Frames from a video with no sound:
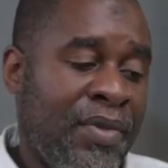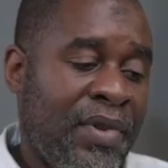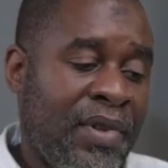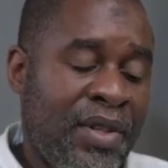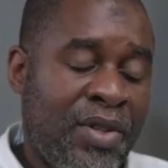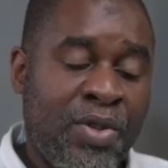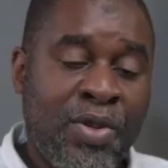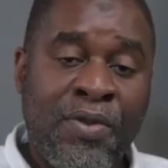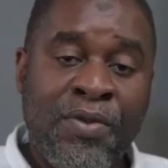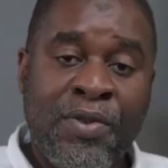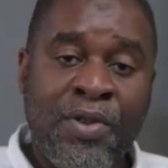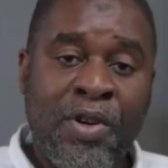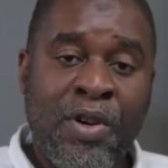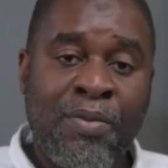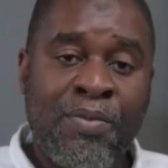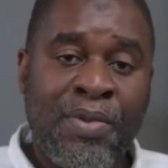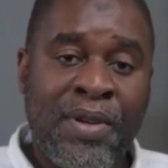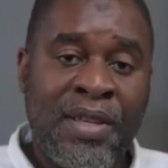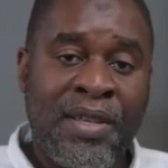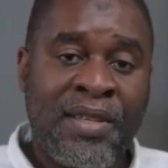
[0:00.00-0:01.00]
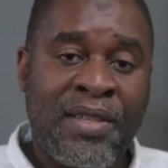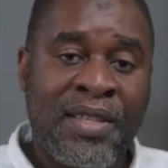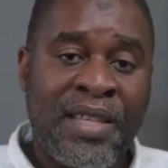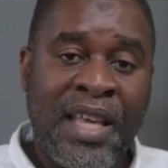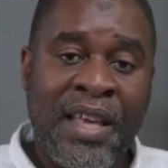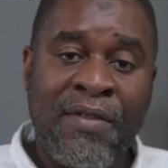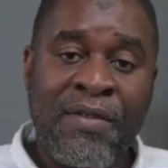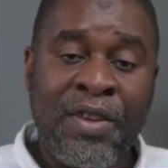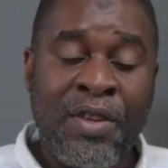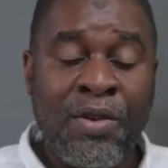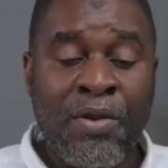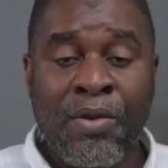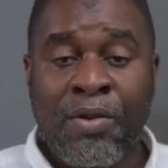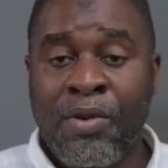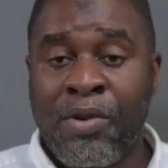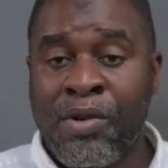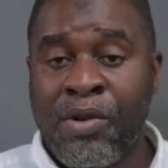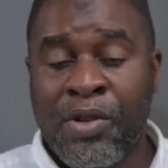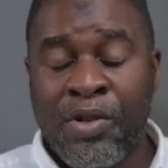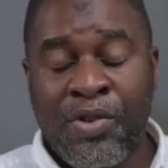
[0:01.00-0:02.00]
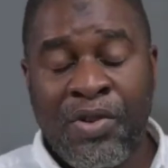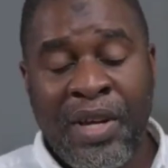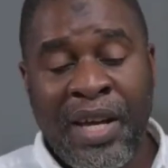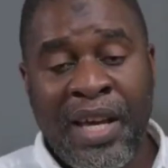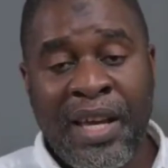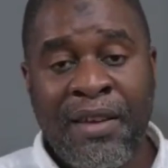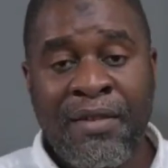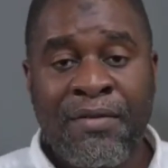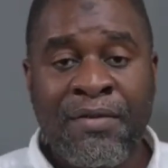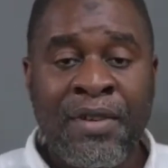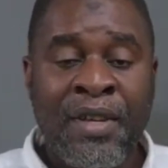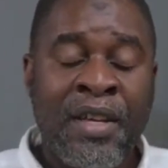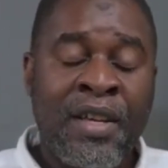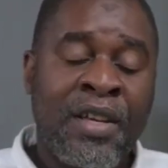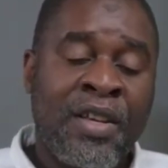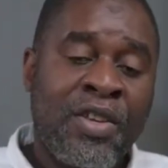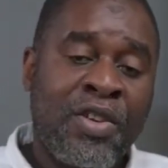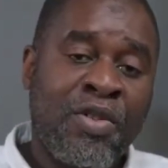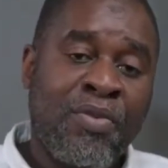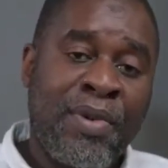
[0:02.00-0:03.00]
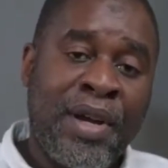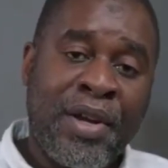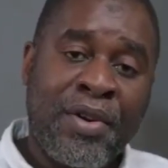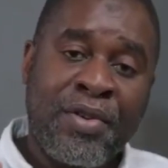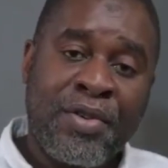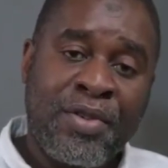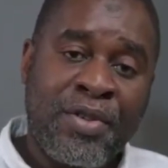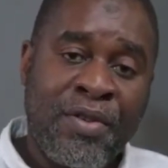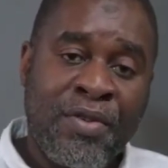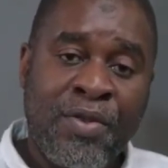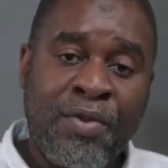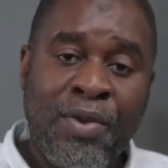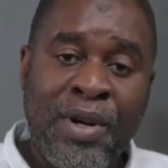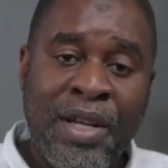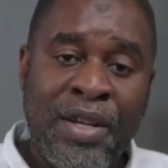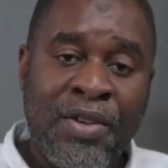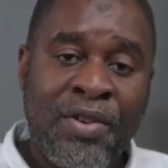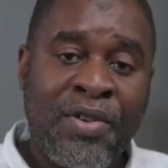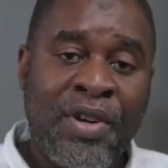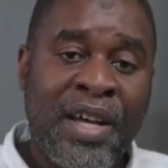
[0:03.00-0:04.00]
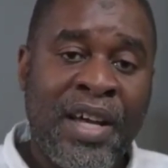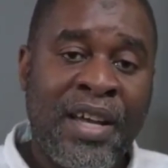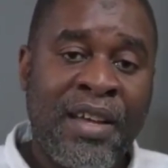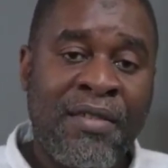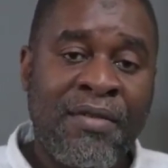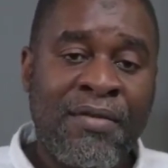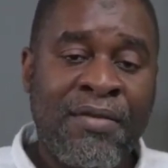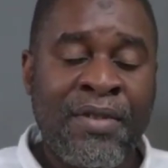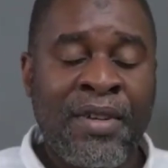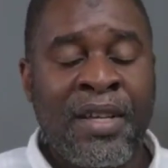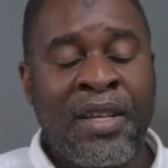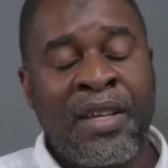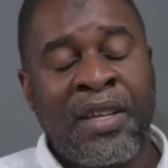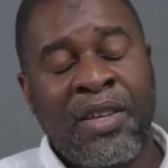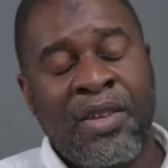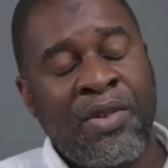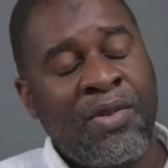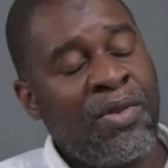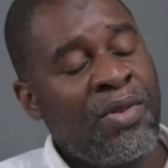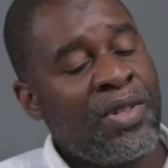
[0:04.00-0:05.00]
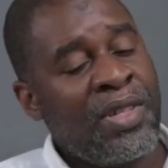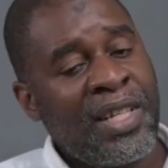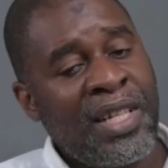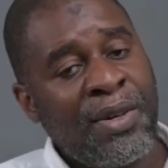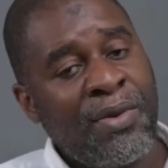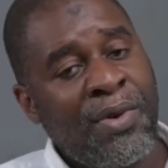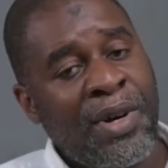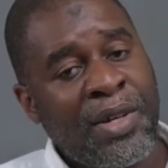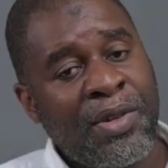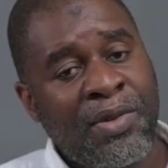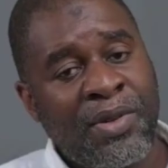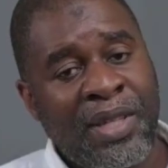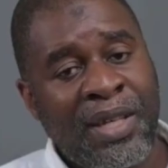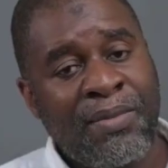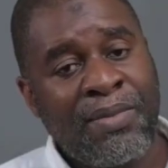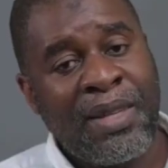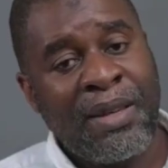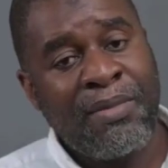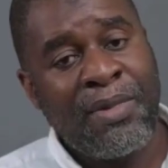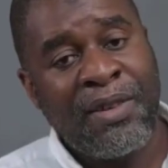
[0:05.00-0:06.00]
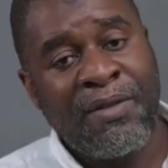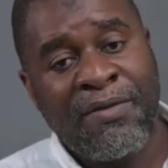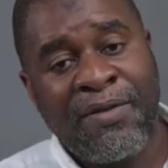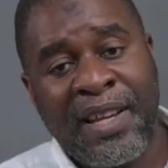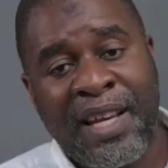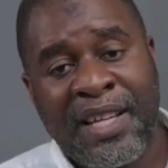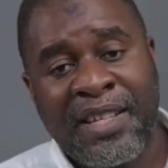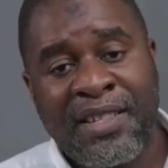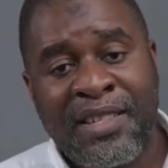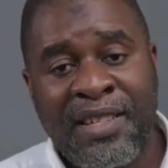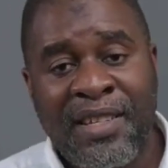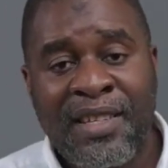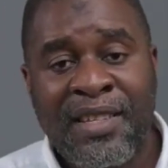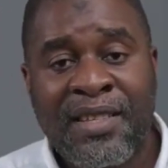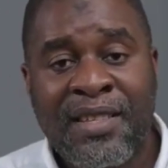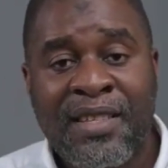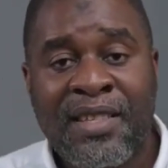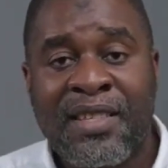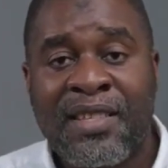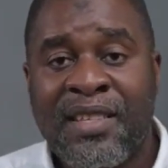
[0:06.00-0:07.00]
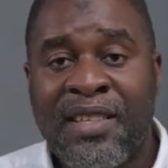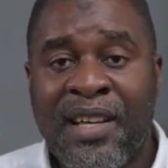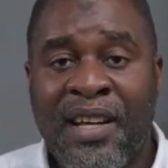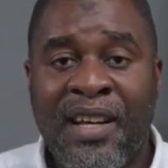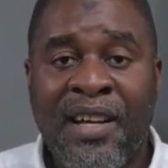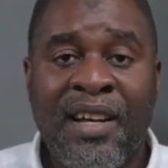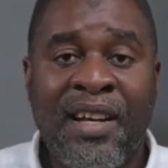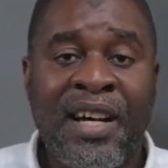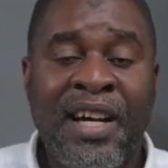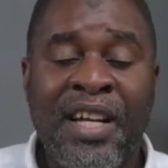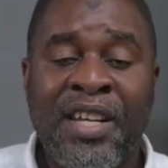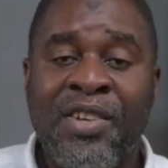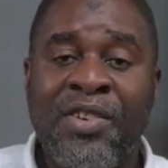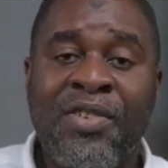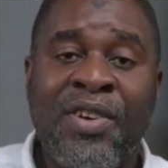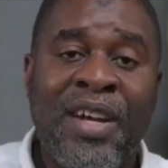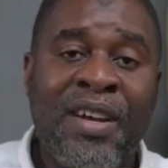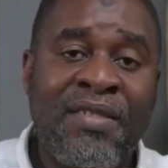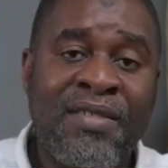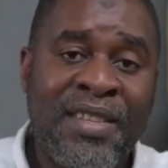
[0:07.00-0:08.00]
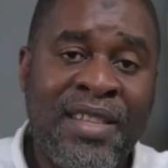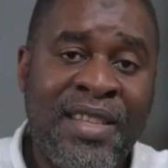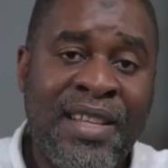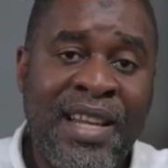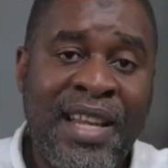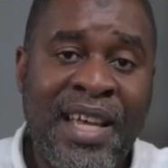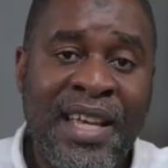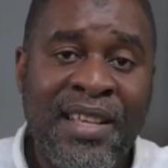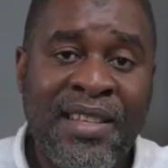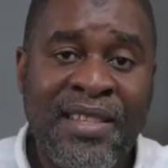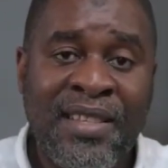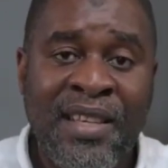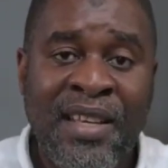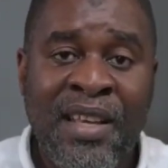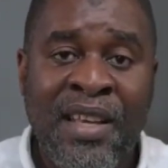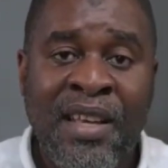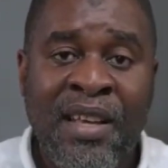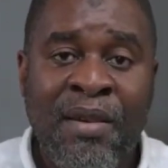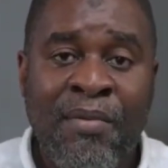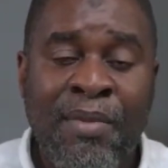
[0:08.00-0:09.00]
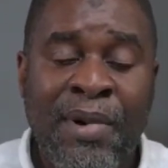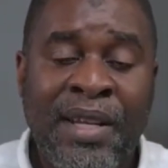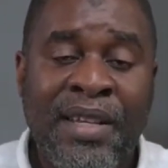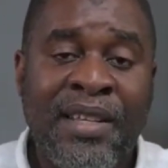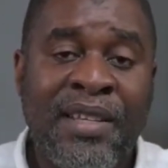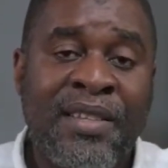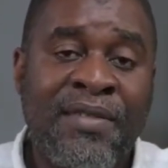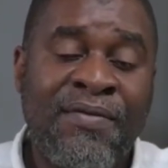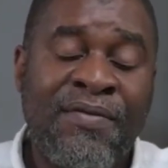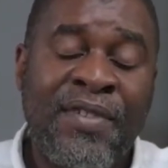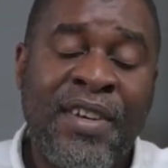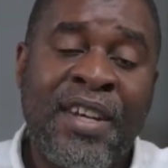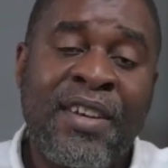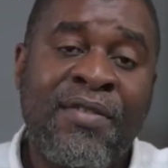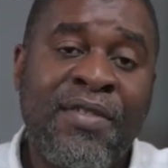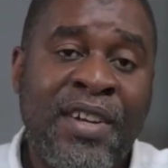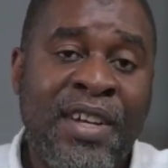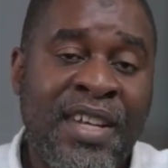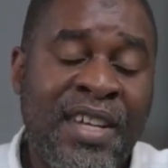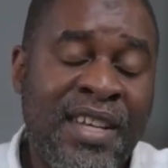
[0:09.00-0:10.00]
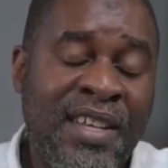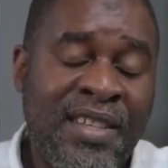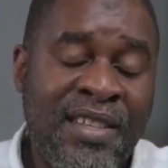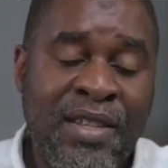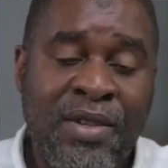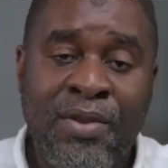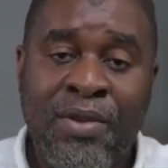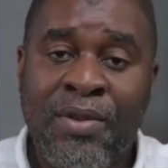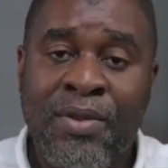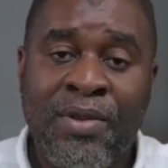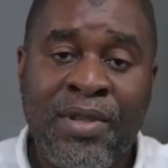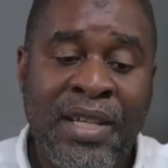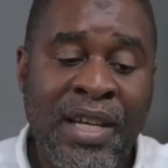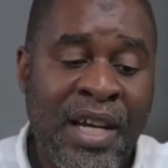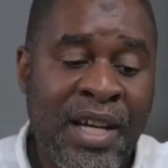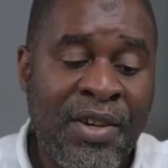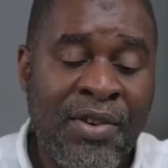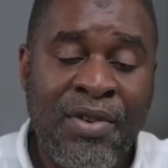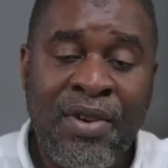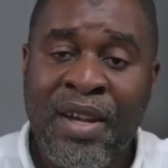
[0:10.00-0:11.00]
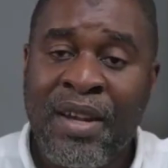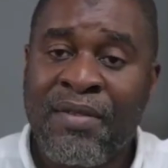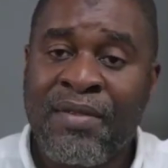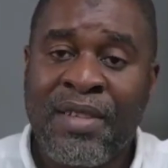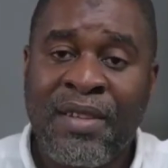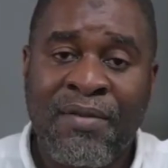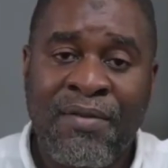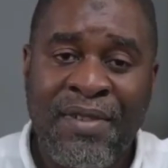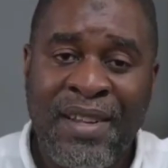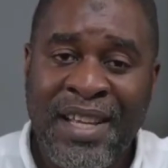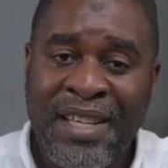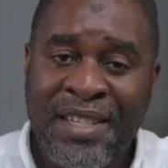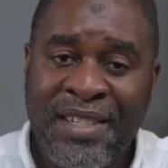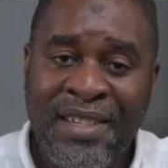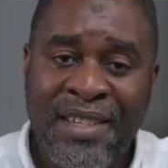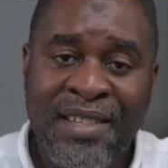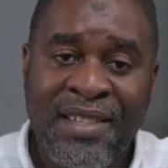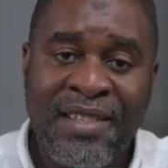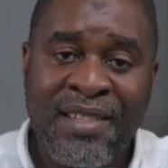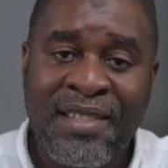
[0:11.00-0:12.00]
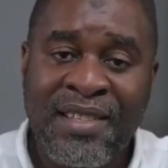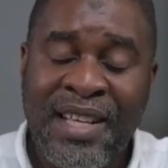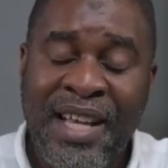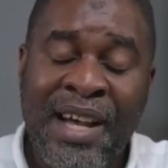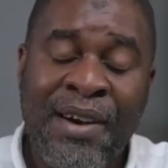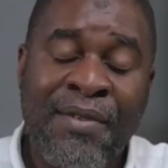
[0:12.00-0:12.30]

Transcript: soft copies saved in your Google Drive, your Microsoft OneDrive. You usually want to keep them in flash disks, hard drives and the likes, but it's very, very easy to lose hard drives and flash disks.